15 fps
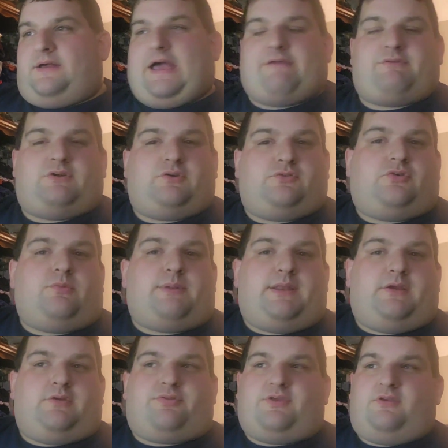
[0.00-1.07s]
I haven't heard too many
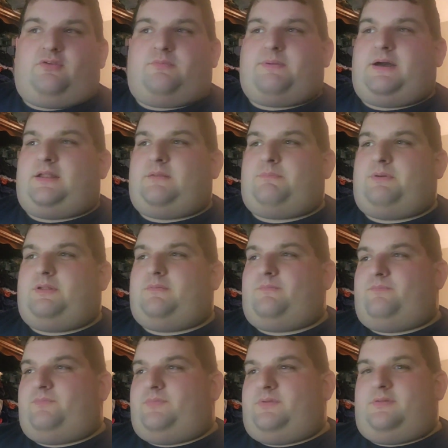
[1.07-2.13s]
good things about it, but
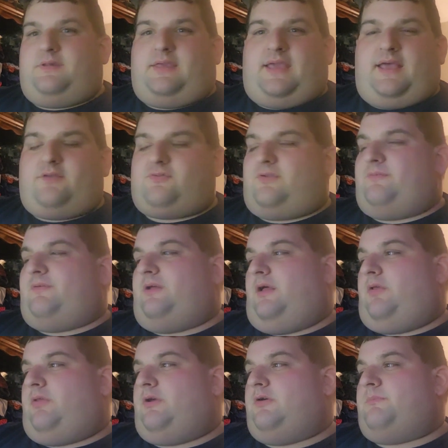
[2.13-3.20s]
the cast
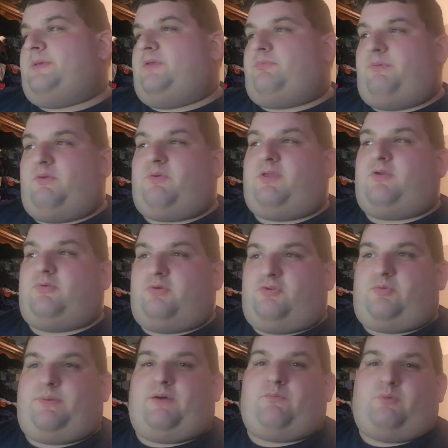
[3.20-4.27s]
alone makes me
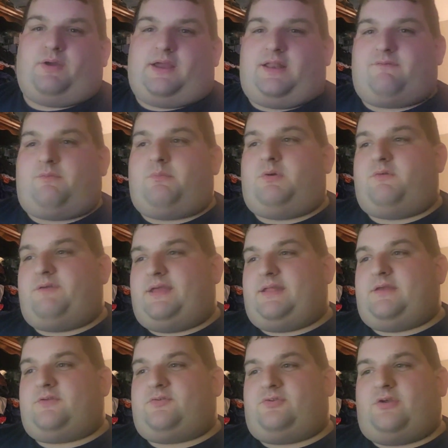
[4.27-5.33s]
curious about what kind of a movie it
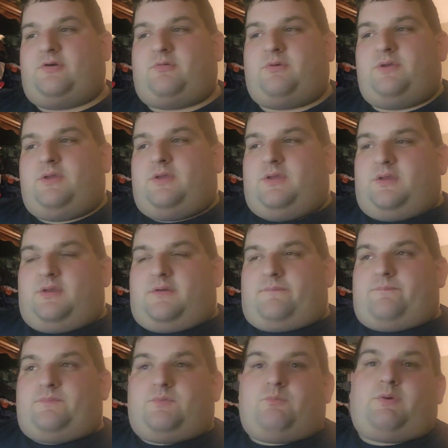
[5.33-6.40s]
is. So
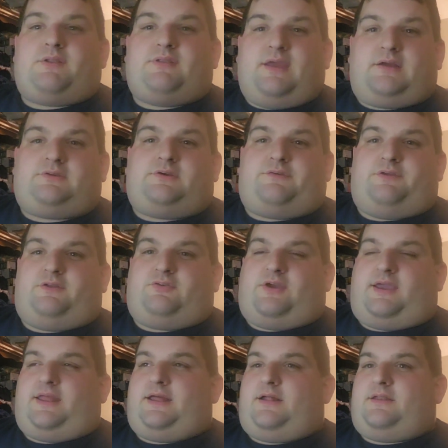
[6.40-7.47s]
one day I'll definitely
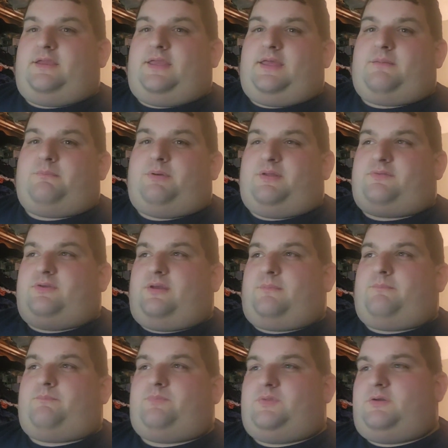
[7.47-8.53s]
check it out again. But
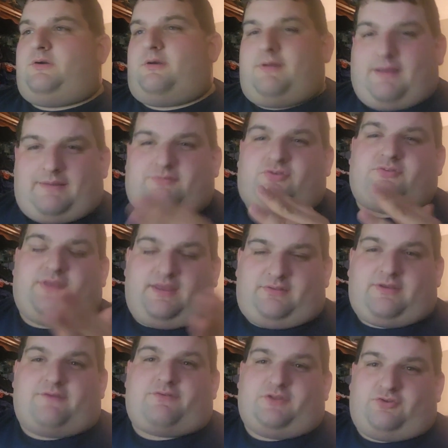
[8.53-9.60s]
um, or I should say
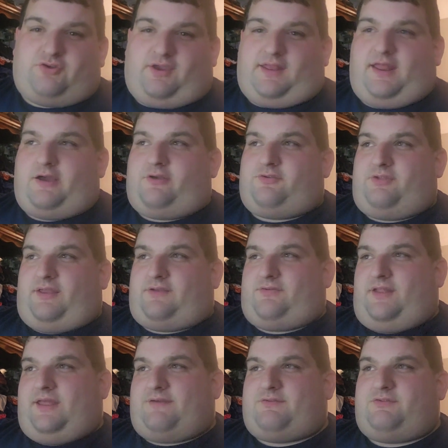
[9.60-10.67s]
definitely check it out because, like I
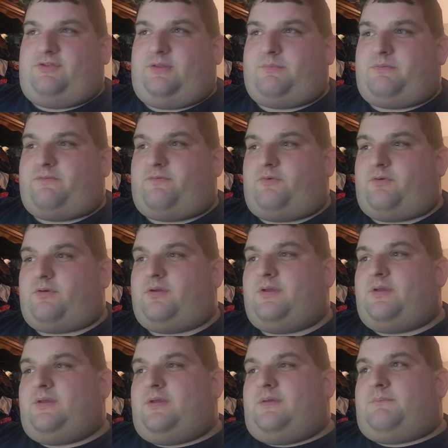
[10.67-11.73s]
said, I haven't seen it before.
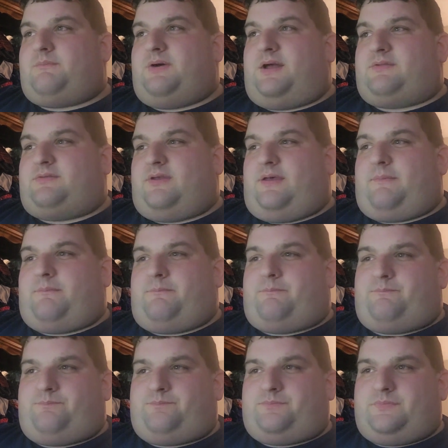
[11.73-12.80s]
But um,